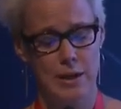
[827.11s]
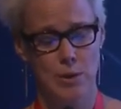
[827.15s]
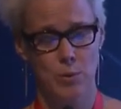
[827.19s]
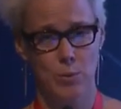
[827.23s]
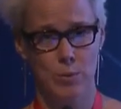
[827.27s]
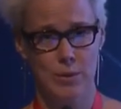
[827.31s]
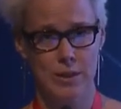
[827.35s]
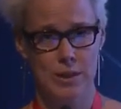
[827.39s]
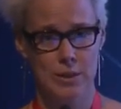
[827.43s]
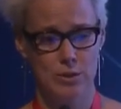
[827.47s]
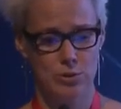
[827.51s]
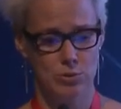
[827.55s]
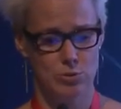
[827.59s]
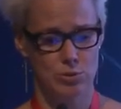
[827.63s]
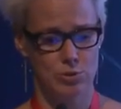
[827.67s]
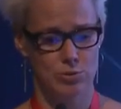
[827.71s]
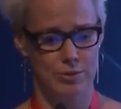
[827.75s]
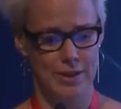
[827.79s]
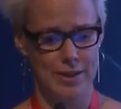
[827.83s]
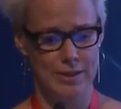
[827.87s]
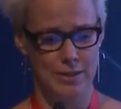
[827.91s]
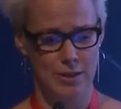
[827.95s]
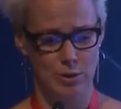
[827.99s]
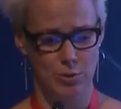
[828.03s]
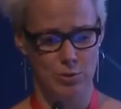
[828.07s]
We need to
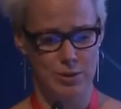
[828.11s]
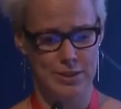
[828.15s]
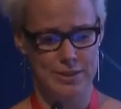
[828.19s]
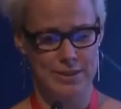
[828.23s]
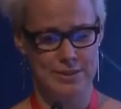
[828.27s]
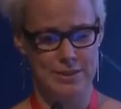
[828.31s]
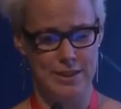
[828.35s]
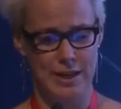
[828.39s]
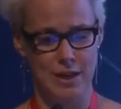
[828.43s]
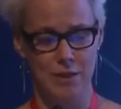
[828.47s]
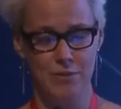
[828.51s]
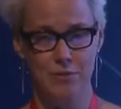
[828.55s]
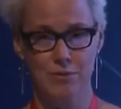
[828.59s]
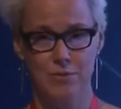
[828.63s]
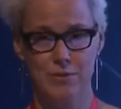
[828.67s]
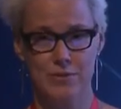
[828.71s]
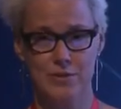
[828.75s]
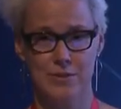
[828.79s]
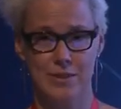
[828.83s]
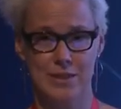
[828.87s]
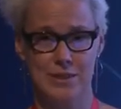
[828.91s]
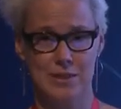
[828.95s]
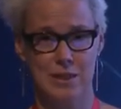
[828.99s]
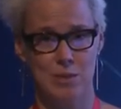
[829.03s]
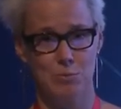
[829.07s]
train our staff.
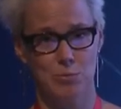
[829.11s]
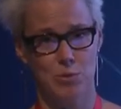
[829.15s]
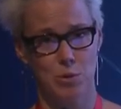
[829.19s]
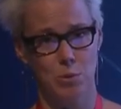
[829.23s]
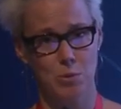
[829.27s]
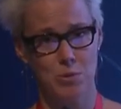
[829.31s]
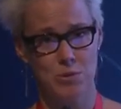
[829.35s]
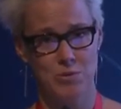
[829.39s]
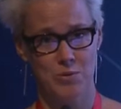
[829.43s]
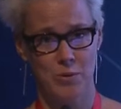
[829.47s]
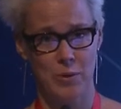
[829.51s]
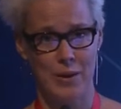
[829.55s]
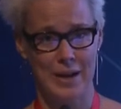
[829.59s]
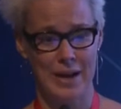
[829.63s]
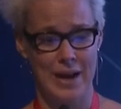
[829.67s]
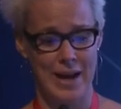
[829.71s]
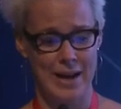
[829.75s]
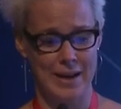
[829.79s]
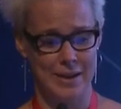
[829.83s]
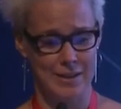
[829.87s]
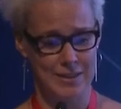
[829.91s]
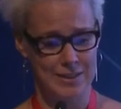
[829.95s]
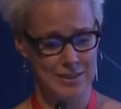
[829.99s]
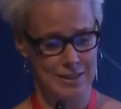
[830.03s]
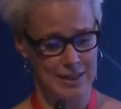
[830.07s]
There are some problems with
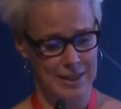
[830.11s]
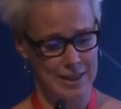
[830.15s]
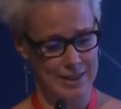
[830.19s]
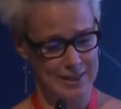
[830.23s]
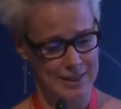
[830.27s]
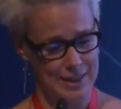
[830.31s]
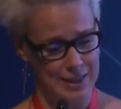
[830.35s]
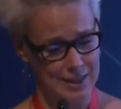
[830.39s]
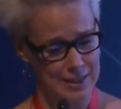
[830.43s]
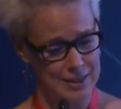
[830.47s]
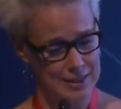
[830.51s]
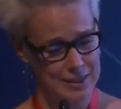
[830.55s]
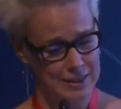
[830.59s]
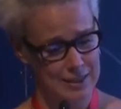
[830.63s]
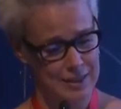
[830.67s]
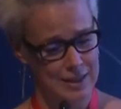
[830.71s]
hacking attack.